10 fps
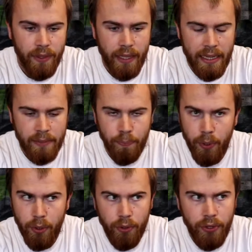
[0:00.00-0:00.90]
There's
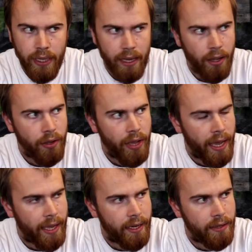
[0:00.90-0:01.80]
blue, yellow,
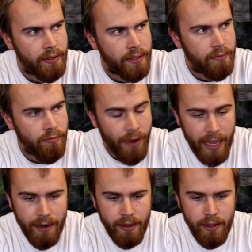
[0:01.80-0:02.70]
and
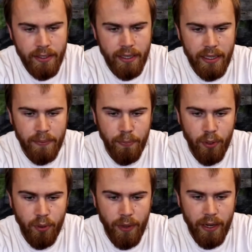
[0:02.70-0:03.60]
red. So this
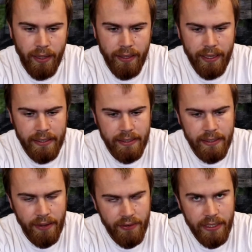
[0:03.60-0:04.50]
blue one I think is
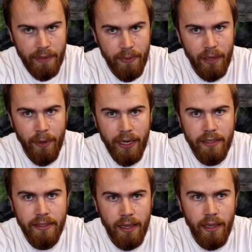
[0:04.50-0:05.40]

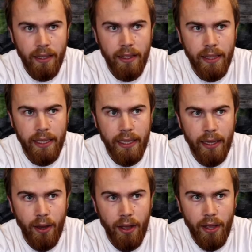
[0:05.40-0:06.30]
17mm.
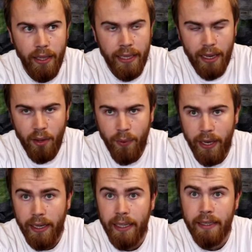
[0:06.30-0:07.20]
The yellow
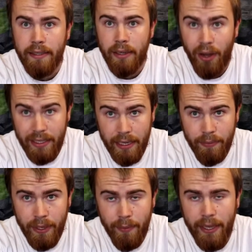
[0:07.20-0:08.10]
one is
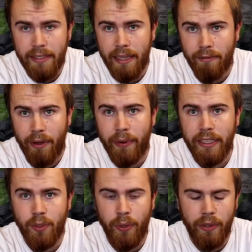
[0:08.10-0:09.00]
19mm and the red one
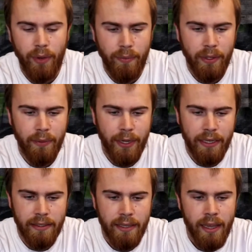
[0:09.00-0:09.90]
is
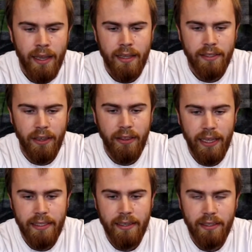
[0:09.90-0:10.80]
21mm. So
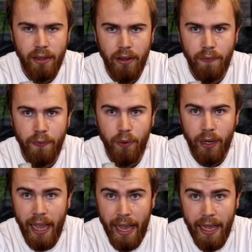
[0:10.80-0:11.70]
these are designed for
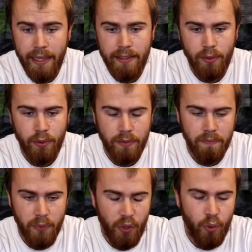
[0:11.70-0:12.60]
cars or
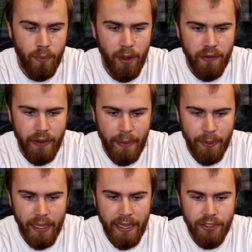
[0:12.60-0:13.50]
automotive
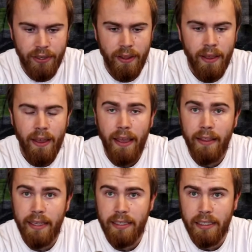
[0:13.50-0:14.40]
application.
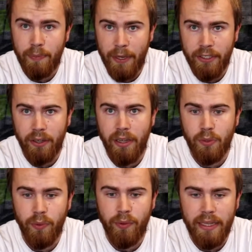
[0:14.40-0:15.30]
These are specialized
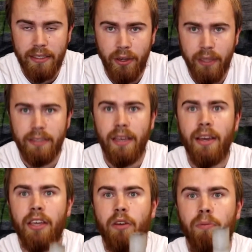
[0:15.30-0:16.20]
wheel nut sockets. You'll